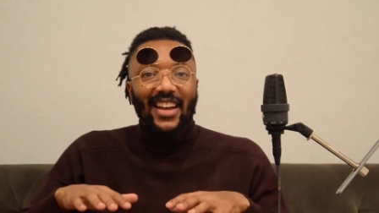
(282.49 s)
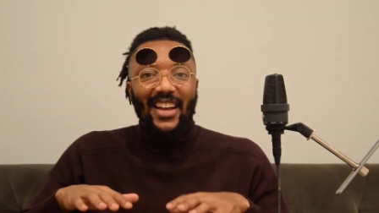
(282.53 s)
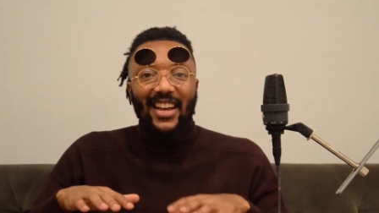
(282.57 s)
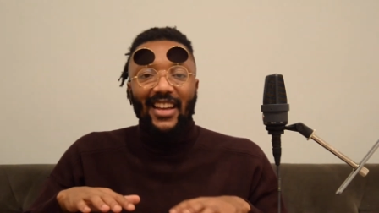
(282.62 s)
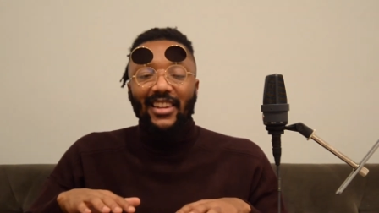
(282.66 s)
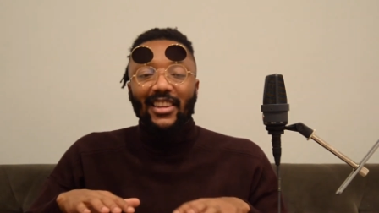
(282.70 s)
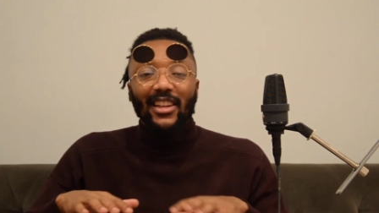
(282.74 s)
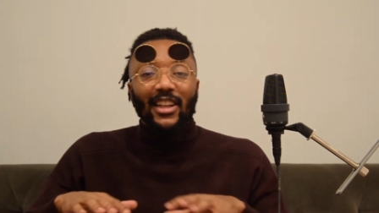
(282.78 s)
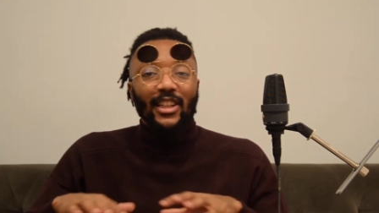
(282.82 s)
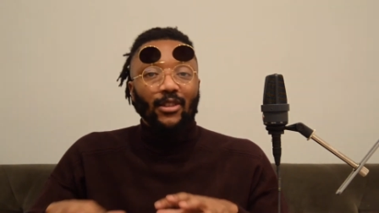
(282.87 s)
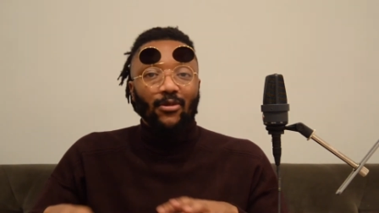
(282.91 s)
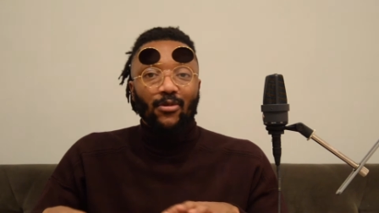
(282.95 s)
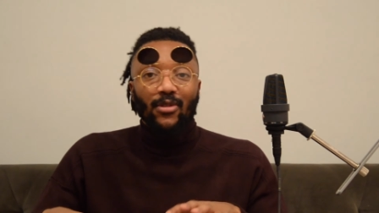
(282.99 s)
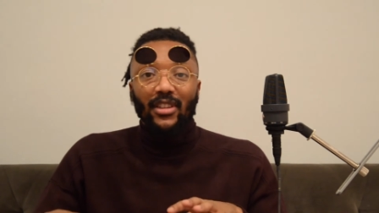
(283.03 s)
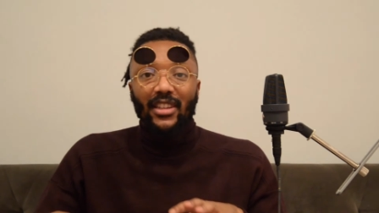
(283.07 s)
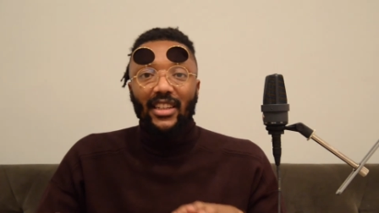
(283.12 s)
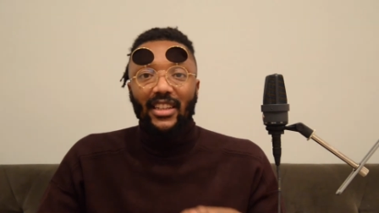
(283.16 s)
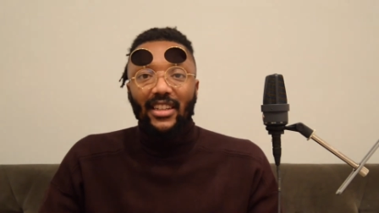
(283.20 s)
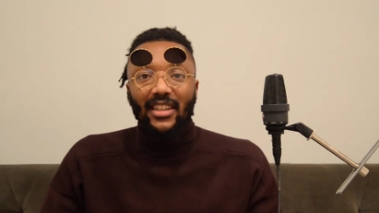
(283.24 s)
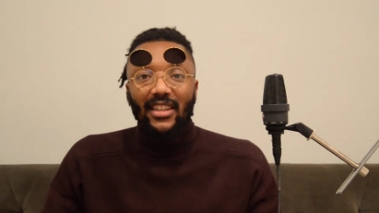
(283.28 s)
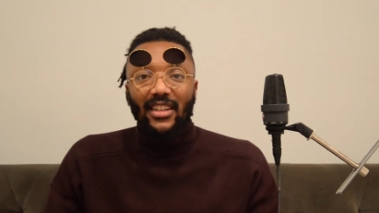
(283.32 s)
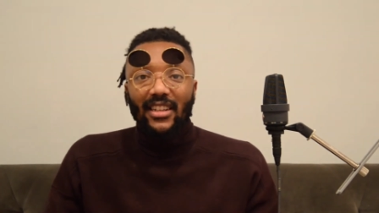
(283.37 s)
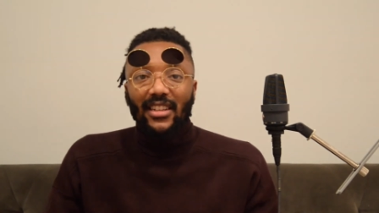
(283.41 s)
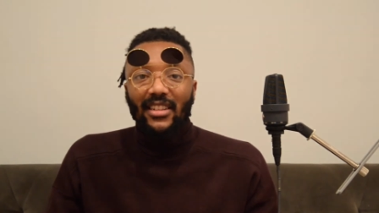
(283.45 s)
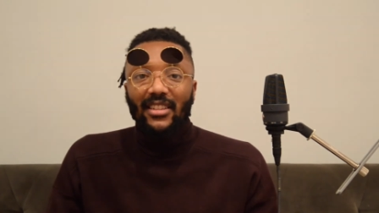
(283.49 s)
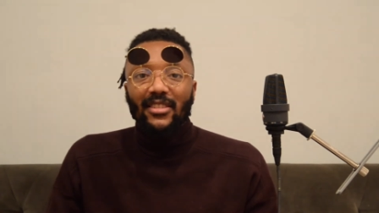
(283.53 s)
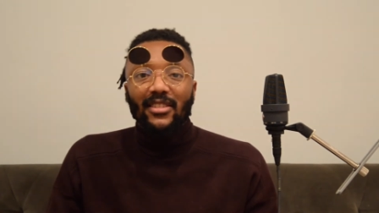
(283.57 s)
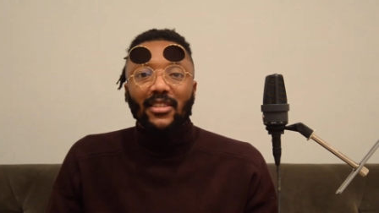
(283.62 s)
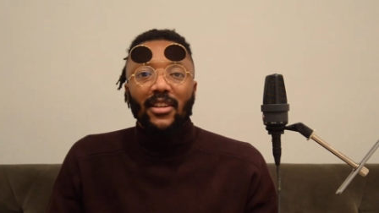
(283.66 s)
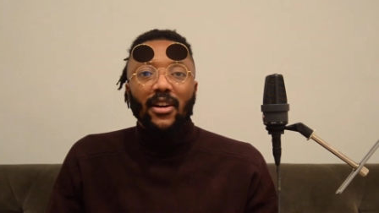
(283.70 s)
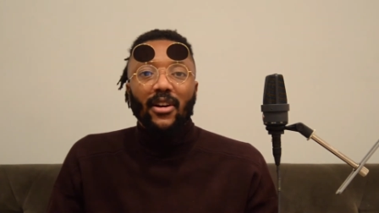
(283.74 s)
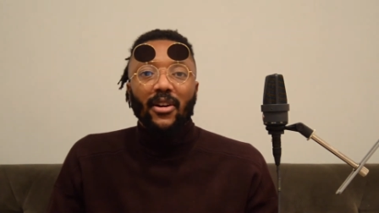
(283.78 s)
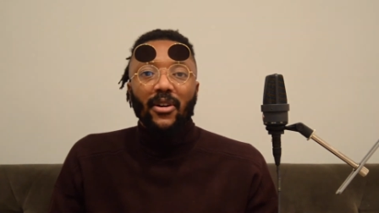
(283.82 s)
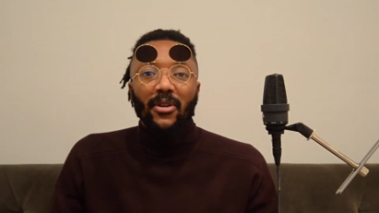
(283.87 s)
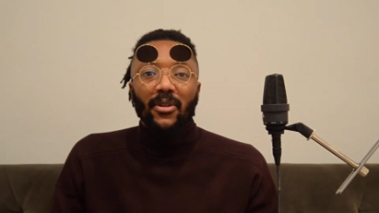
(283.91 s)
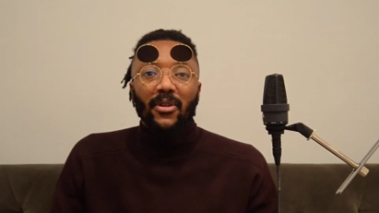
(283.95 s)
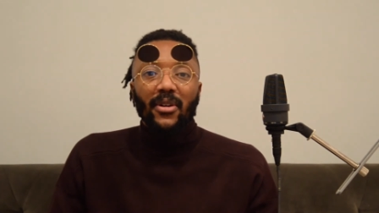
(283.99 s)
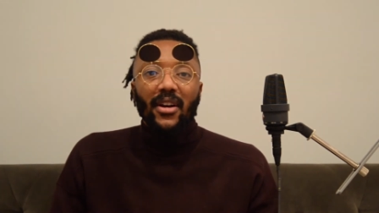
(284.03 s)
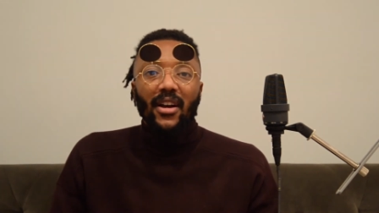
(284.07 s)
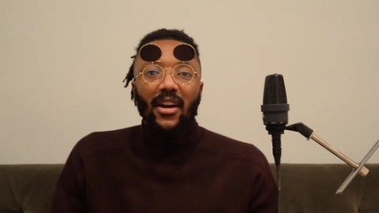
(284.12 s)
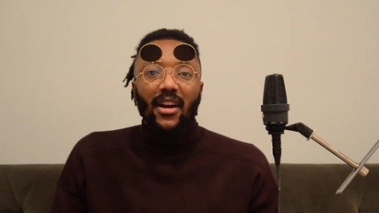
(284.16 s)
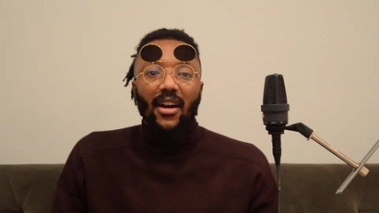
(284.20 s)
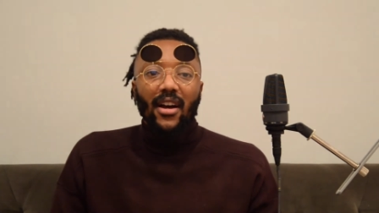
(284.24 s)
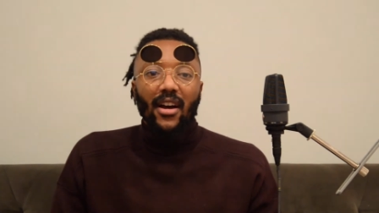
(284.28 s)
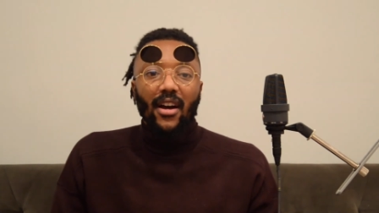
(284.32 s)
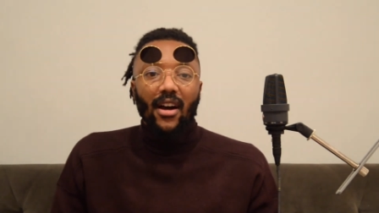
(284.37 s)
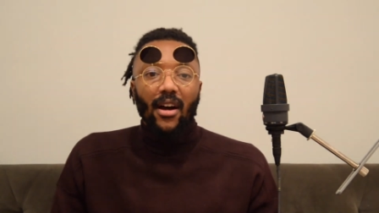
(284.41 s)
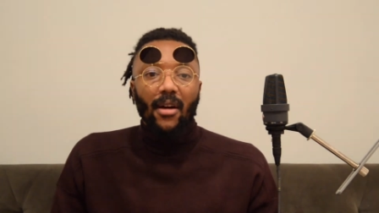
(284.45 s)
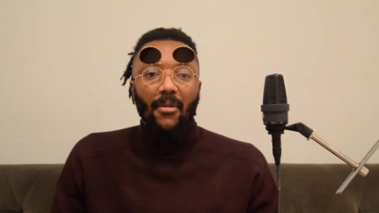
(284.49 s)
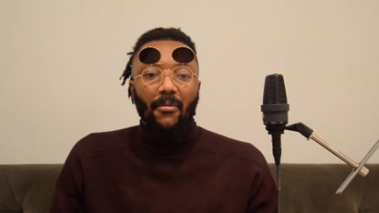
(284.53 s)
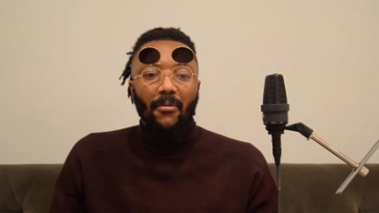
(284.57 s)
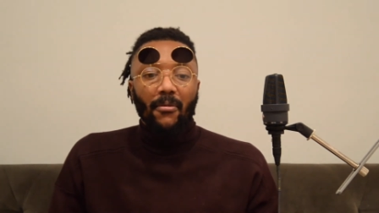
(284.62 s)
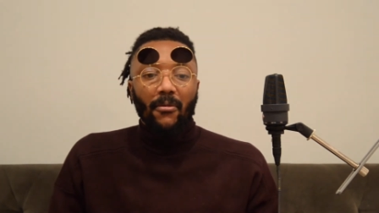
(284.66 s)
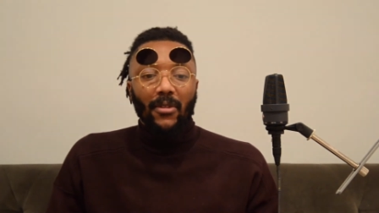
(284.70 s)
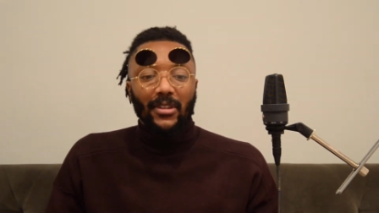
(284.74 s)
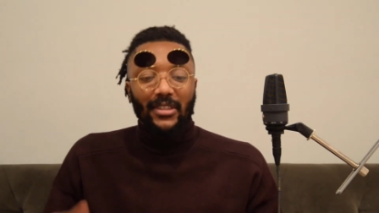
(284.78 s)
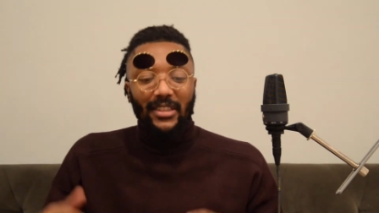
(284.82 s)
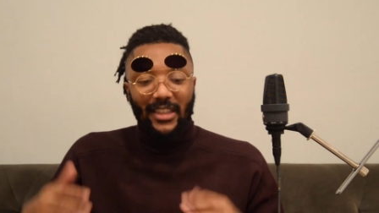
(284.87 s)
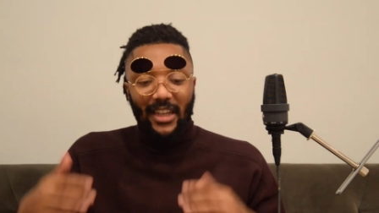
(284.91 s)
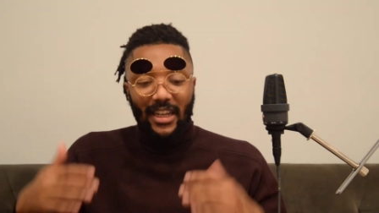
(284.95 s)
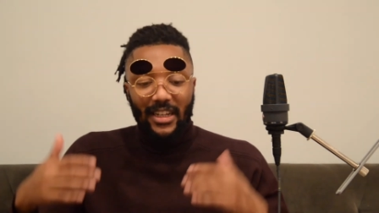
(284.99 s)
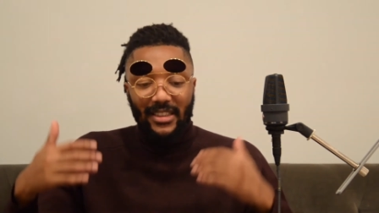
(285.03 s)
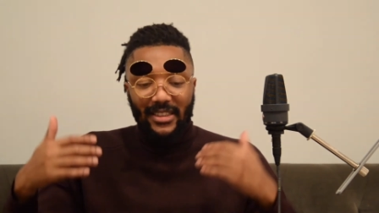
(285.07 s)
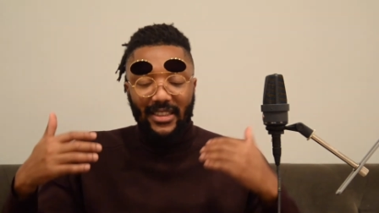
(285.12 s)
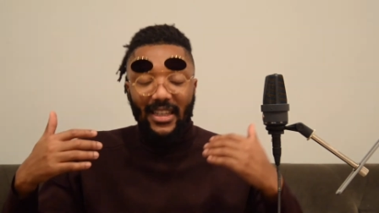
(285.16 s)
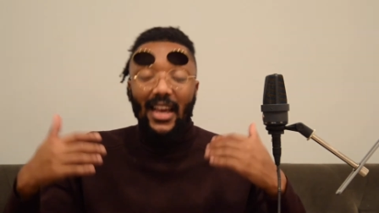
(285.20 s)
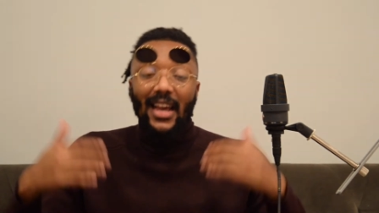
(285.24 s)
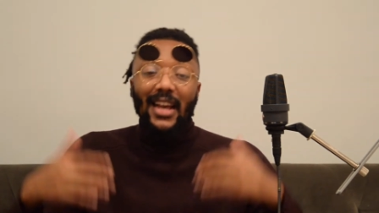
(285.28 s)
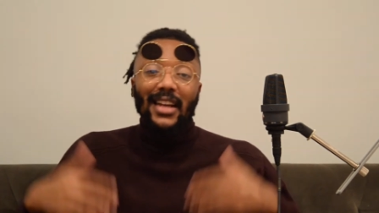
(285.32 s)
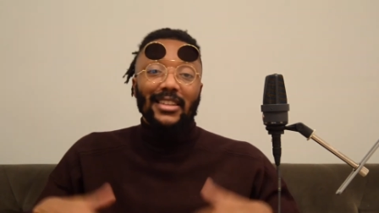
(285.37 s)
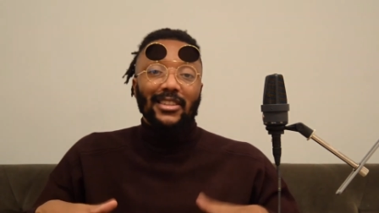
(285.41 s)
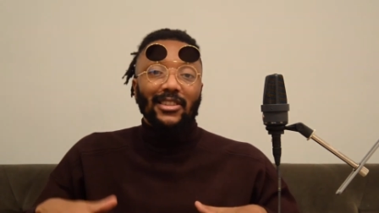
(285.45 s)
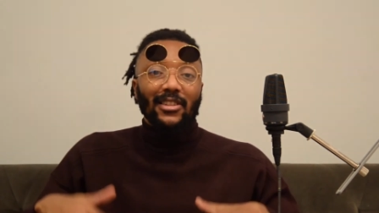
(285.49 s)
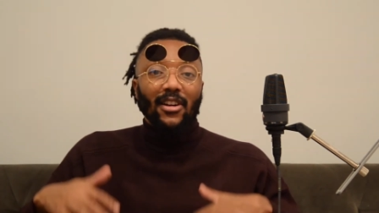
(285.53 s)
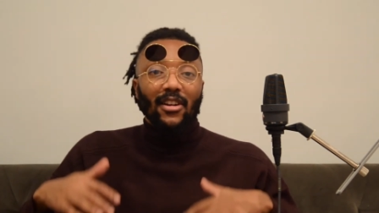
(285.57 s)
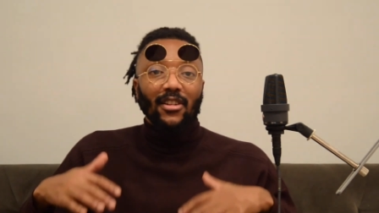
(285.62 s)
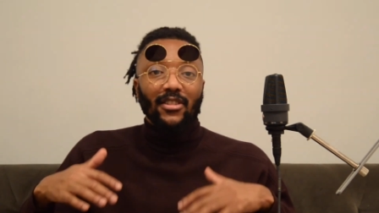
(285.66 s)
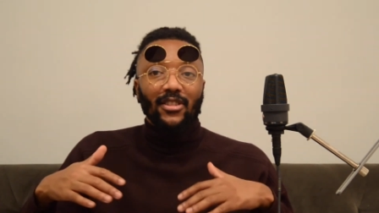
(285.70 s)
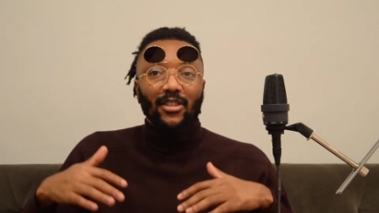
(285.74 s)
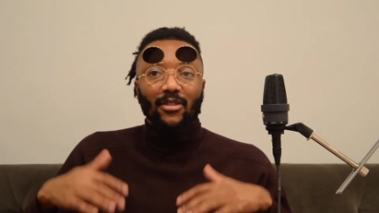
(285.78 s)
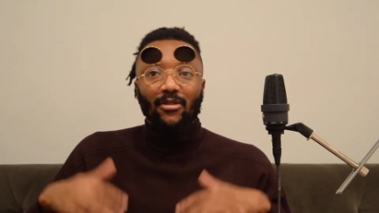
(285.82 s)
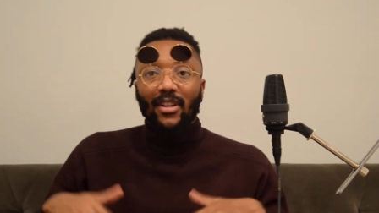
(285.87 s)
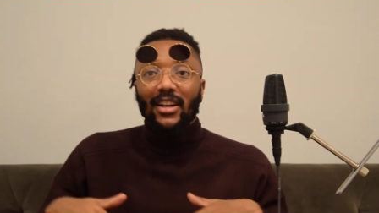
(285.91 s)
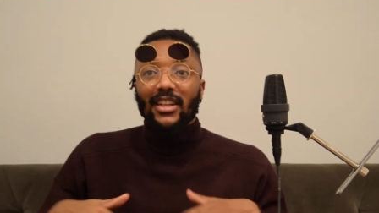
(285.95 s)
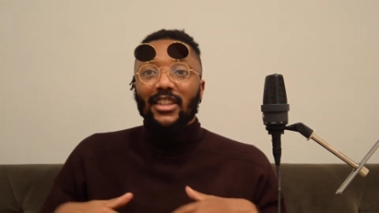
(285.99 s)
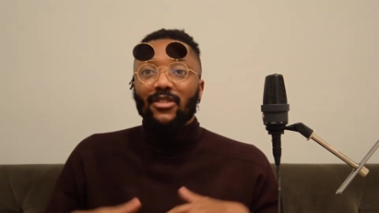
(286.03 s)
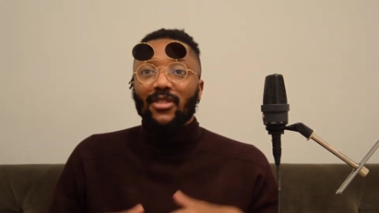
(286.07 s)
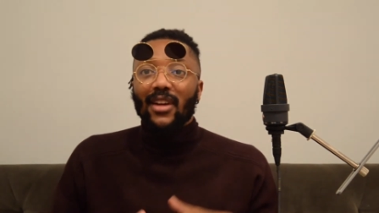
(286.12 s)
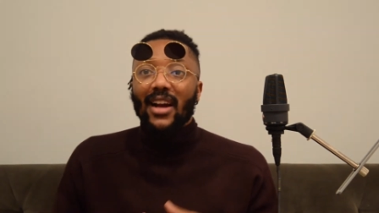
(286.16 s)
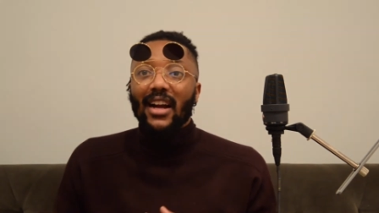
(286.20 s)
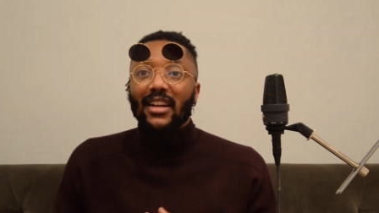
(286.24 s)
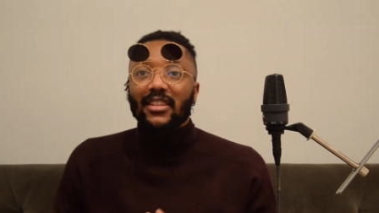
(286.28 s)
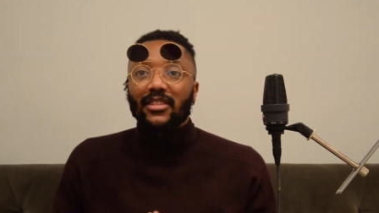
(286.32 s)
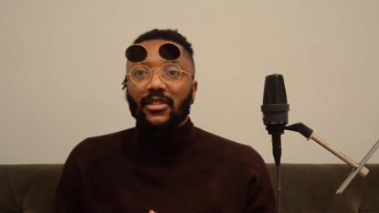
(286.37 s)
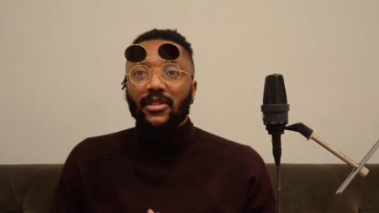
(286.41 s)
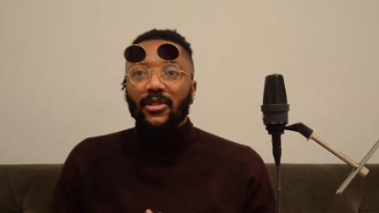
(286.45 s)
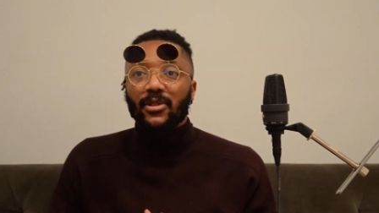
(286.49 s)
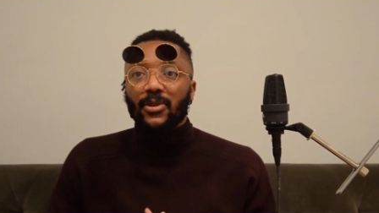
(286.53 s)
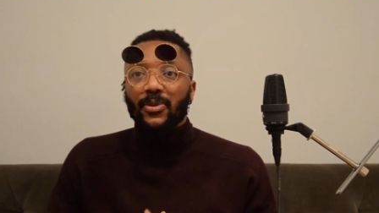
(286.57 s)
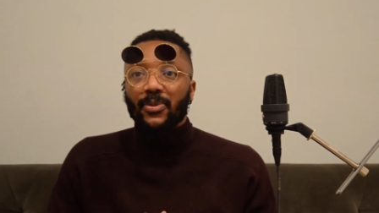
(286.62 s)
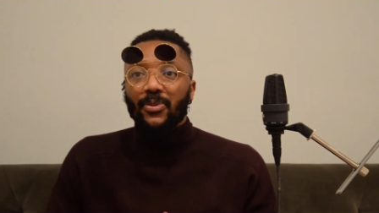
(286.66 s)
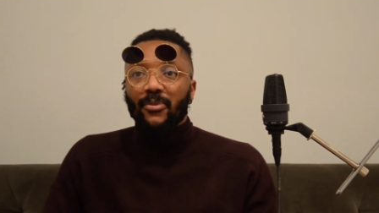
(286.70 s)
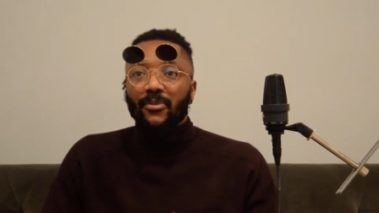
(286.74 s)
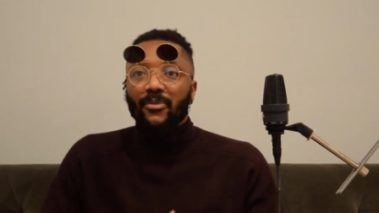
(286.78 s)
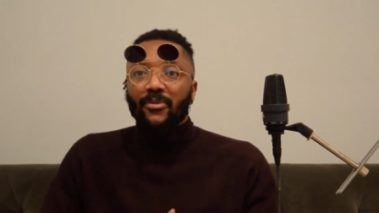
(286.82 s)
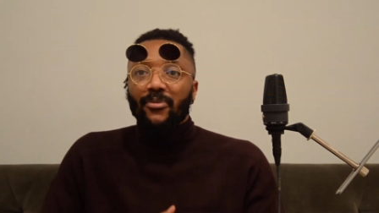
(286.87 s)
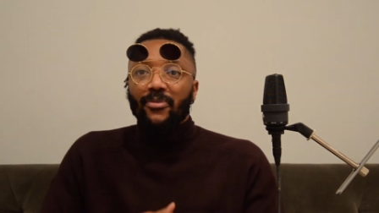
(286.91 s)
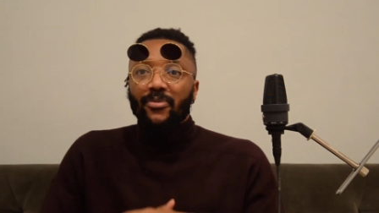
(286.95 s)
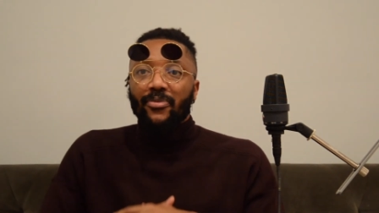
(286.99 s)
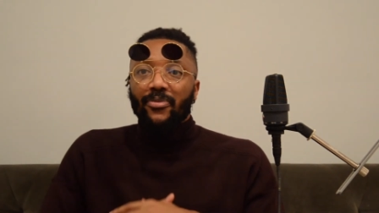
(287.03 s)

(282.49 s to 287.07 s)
It looks really good. So once again, it's an ASOS gray tracksuit.